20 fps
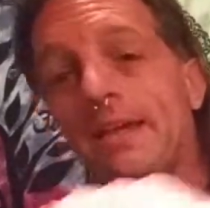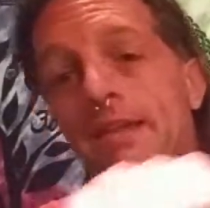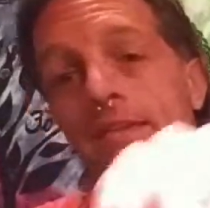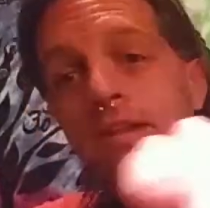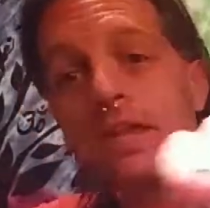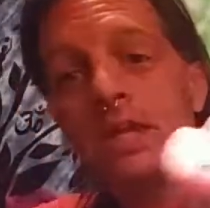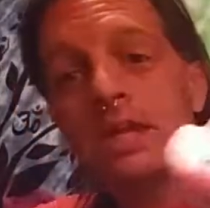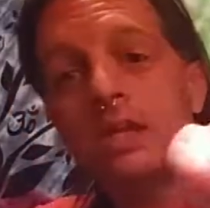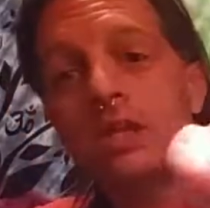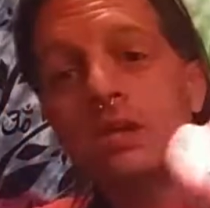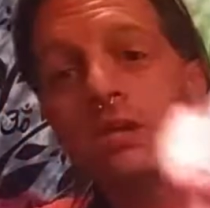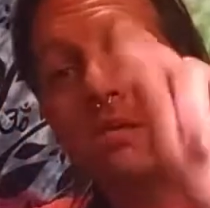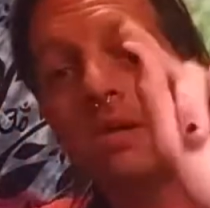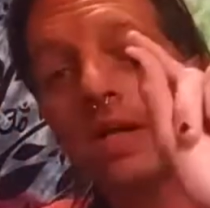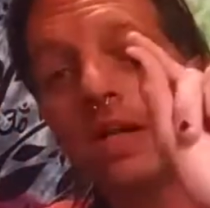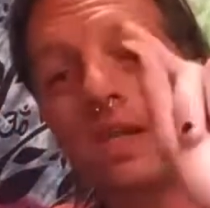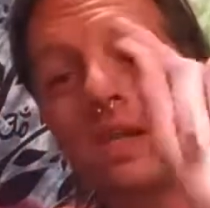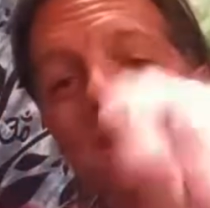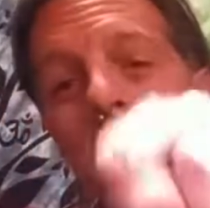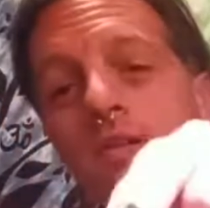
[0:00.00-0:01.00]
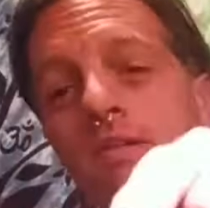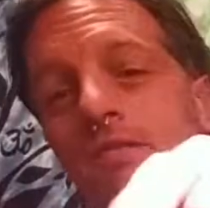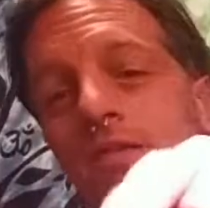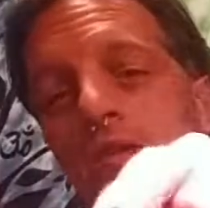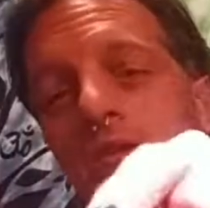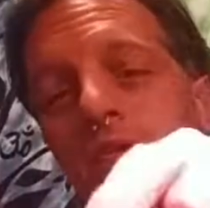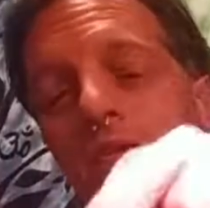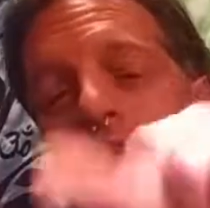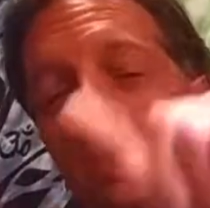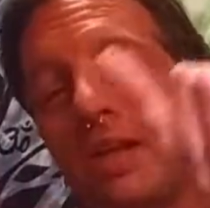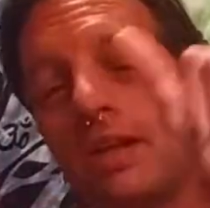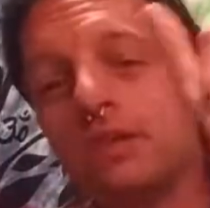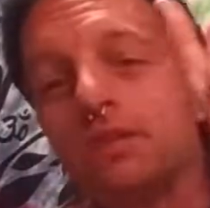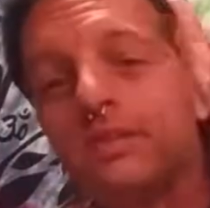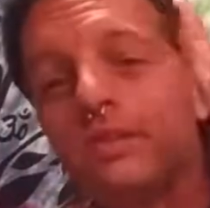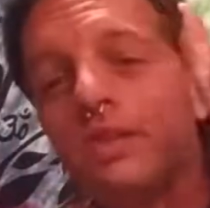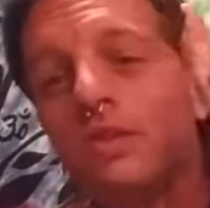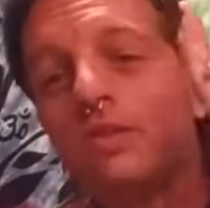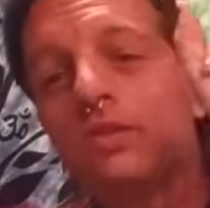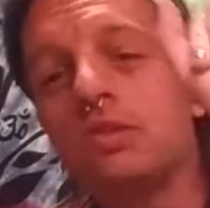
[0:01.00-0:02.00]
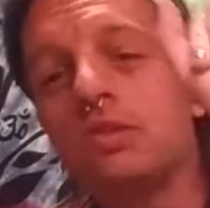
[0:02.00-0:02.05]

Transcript: Thank you. I love you, and I'll see you